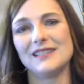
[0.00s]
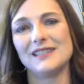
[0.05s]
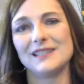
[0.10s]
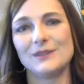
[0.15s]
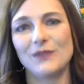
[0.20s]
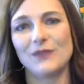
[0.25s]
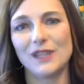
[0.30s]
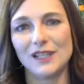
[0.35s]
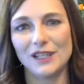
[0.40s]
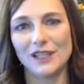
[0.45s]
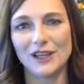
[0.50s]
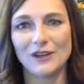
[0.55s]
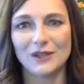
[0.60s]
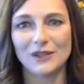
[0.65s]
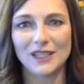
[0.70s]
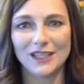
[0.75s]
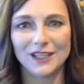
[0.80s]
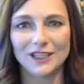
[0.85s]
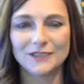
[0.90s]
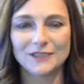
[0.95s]
this video
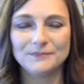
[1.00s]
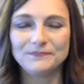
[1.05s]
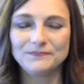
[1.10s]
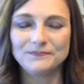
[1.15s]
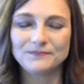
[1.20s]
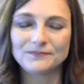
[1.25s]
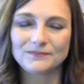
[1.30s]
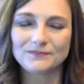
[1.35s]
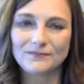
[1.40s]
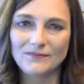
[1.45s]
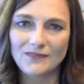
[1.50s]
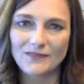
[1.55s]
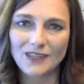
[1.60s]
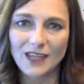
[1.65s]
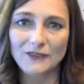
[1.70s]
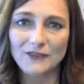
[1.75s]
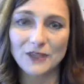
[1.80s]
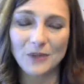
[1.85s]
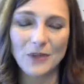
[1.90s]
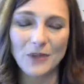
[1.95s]
here.
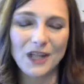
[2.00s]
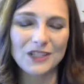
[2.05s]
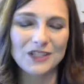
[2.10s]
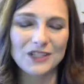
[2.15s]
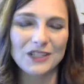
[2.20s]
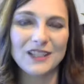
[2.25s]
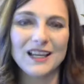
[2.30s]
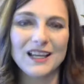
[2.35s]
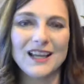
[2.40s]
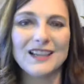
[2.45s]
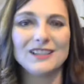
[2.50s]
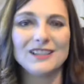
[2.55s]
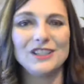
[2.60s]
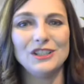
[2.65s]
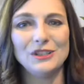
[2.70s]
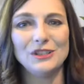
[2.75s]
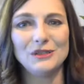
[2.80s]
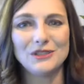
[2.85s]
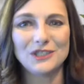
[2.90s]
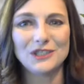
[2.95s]
If you're watching on
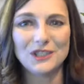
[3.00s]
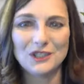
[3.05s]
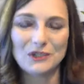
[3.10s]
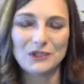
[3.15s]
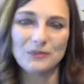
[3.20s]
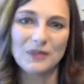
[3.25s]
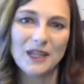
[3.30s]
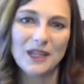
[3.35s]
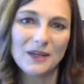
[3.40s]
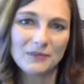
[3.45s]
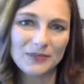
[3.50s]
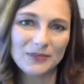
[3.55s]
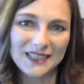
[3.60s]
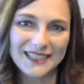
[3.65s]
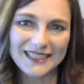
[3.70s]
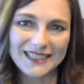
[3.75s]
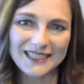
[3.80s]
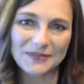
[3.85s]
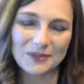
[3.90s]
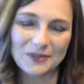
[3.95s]
YouTube,
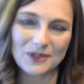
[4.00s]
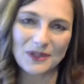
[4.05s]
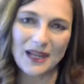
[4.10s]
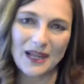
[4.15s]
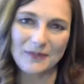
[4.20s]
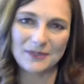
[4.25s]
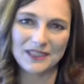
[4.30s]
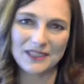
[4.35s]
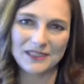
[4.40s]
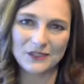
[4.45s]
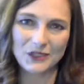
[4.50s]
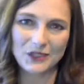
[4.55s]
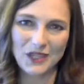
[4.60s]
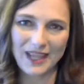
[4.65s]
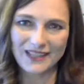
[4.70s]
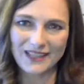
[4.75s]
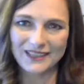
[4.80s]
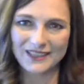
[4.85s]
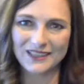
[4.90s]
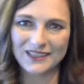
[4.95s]
please subscribe to this
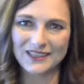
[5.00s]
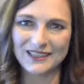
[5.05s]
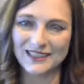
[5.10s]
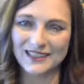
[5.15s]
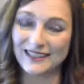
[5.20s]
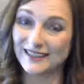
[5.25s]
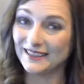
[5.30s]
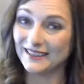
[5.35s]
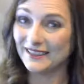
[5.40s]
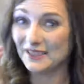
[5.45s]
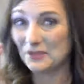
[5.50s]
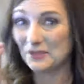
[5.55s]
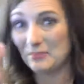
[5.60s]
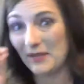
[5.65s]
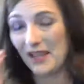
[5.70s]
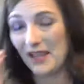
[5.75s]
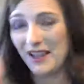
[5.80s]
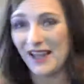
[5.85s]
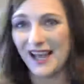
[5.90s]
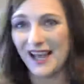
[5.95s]
channel. Click the little
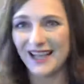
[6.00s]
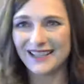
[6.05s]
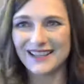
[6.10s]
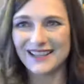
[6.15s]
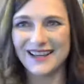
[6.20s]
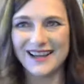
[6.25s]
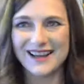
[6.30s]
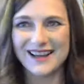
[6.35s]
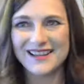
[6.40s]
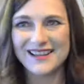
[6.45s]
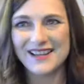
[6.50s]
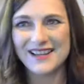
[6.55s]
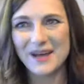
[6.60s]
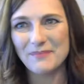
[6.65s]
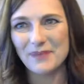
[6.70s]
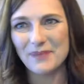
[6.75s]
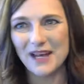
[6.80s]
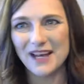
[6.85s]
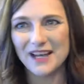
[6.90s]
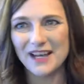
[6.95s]
bell icon
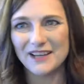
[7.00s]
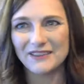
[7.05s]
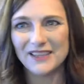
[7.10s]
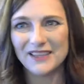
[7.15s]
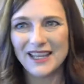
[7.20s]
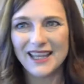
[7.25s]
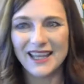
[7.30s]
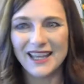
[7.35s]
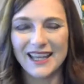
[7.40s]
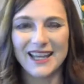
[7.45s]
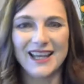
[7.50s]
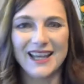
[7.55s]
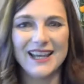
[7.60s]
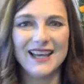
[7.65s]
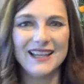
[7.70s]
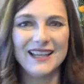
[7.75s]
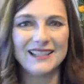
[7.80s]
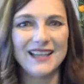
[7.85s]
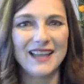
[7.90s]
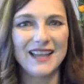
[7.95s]
above,
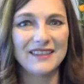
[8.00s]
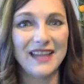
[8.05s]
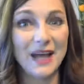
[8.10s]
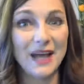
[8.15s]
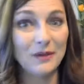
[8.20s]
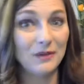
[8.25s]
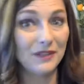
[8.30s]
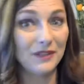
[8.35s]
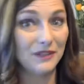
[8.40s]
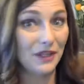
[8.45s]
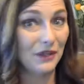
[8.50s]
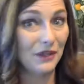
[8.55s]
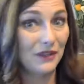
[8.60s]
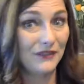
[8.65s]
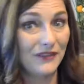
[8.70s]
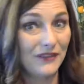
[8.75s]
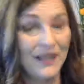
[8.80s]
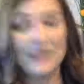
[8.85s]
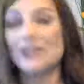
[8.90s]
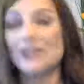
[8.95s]
and that will
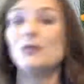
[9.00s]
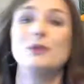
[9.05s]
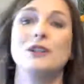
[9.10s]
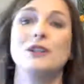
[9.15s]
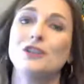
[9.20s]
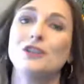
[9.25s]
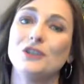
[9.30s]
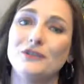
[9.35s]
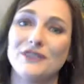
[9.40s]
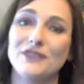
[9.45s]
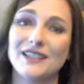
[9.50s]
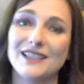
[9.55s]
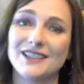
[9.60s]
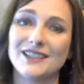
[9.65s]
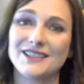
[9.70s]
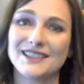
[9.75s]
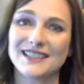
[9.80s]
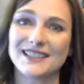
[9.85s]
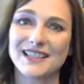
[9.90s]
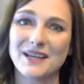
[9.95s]
notify you when new
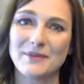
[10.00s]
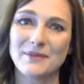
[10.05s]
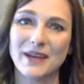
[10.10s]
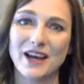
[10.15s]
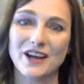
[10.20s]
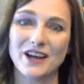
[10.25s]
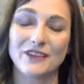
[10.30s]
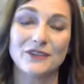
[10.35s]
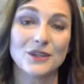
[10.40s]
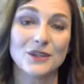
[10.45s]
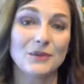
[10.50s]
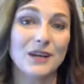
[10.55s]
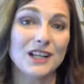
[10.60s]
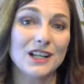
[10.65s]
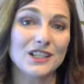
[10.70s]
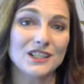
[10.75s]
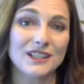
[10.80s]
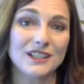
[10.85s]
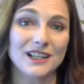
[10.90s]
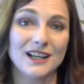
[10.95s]
videos come out. If you're
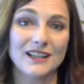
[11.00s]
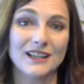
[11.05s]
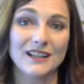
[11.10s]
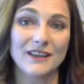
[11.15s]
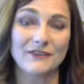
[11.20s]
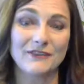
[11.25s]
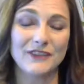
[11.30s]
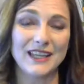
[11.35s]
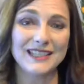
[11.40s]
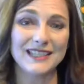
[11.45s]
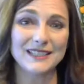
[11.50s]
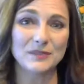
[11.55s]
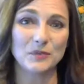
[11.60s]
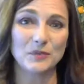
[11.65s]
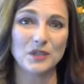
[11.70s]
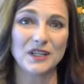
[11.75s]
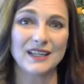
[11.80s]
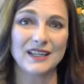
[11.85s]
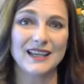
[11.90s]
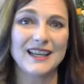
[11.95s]
watching on
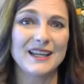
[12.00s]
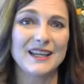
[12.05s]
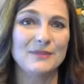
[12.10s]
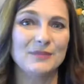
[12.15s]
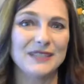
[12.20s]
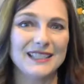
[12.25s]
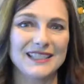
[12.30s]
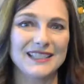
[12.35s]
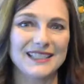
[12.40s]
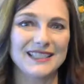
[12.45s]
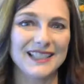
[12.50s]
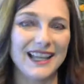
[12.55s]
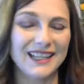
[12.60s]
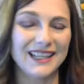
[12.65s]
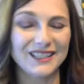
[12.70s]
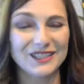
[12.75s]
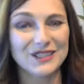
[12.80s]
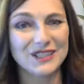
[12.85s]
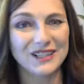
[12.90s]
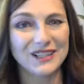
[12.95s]
Facebook, please
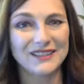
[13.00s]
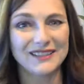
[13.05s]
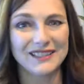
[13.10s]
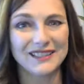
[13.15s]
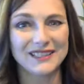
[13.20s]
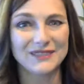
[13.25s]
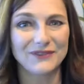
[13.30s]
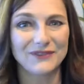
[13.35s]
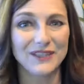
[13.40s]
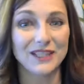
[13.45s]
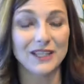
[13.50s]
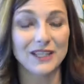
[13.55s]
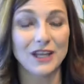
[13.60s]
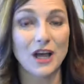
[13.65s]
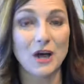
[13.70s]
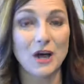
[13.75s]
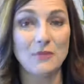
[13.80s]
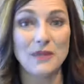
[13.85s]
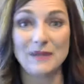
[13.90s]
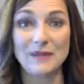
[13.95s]
like and share this
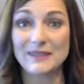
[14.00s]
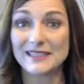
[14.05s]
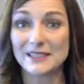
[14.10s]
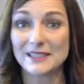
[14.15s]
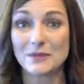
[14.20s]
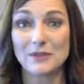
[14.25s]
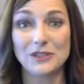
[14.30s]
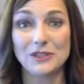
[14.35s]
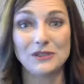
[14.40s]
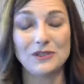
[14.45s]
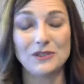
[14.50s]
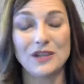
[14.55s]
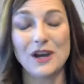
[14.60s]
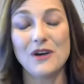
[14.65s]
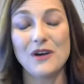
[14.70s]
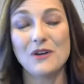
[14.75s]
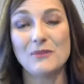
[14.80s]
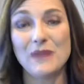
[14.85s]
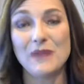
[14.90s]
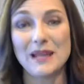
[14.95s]
video. Maybe someone you
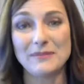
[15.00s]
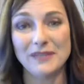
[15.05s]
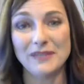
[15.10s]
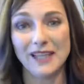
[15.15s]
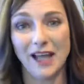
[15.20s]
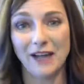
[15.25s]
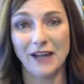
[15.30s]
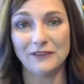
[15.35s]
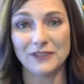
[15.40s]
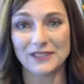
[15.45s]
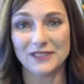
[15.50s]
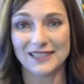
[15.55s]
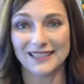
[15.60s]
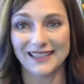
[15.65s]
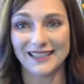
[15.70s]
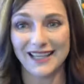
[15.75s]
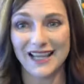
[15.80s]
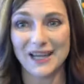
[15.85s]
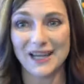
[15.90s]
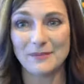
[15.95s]
know might be helpful to
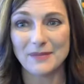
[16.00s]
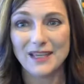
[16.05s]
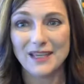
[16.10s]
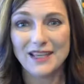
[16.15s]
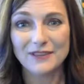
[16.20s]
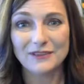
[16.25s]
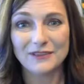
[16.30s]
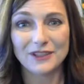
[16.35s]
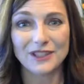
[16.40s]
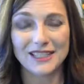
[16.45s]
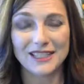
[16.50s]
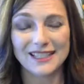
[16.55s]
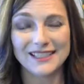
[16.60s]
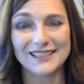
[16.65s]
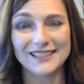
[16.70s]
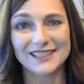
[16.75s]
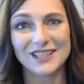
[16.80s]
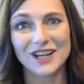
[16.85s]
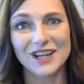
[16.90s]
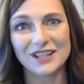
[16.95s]
them for
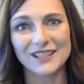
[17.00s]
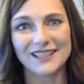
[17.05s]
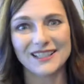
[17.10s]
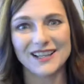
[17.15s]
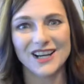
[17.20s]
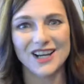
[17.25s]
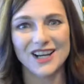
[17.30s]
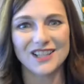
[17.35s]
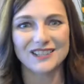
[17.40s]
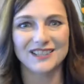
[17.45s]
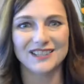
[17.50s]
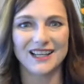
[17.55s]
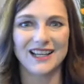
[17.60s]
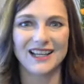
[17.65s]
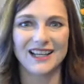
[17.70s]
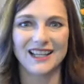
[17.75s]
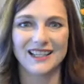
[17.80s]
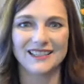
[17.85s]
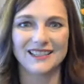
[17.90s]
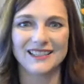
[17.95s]
getting started
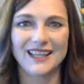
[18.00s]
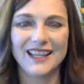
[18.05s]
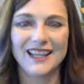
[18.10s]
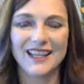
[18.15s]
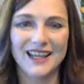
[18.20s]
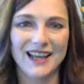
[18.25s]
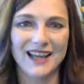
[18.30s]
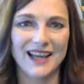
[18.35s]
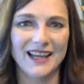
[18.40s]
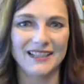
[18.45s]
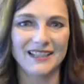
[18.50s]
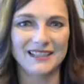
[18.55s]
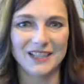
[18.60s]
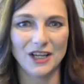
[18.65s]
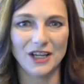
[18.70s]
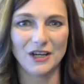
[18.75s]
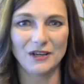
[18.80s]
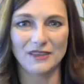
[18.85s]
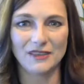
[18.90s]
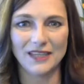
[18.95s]
online.
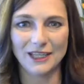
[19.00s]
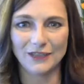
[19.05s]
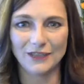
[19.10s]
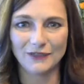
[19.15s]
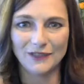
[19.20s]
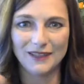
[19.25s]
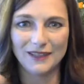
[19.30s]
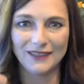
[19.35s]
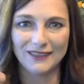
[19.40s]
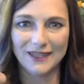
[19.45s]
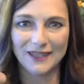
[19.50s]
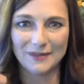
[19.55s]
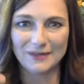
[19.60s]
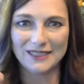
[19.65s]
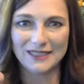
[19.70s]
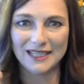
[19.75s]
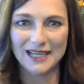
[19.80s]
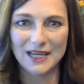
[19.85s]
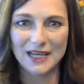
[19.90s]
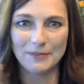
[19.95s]
So thank you for the thumbs
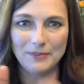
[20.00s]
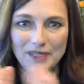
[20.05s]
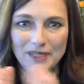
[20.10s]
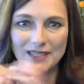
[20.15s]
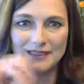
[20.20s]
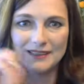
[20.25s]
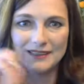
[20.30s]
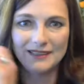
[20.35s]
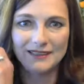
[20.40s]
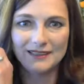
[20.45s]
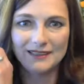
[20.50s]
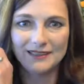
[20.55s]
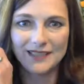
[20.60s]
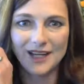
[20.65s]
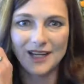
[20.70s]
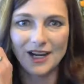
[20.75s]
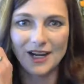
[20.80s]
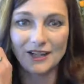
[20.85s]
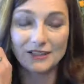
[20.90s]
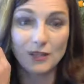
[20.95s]
up and the
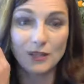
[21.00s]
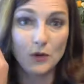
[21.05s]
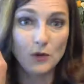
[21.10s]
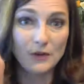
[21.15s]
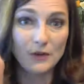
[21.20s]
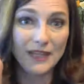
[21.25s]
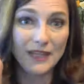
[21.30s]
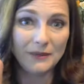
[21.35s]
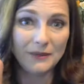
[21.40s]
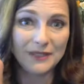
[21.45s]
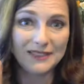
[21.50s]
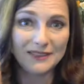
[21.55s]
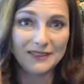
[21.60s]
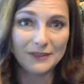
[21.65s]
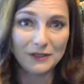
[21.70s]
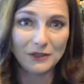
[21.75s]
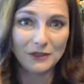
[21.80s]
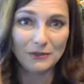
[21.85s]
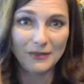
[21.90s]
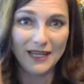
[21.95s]
hearts. Oh, that
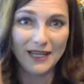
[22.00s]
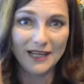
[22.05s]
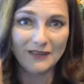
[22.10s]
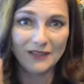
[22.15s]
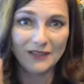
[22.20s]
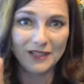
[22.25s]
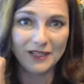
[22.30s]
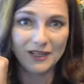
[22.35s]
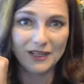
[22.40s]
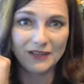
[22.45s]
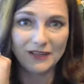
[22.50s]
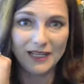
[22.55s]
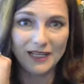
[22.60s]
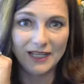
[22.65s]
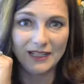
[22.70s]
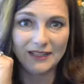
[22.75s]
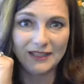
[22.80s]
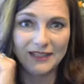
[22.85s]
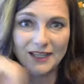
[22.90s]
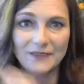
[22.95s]
wasn't too bad of a heart
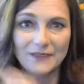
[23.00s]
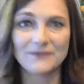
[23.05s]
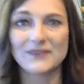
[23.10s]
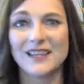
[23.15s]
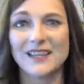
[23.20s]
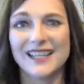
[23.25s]
right there.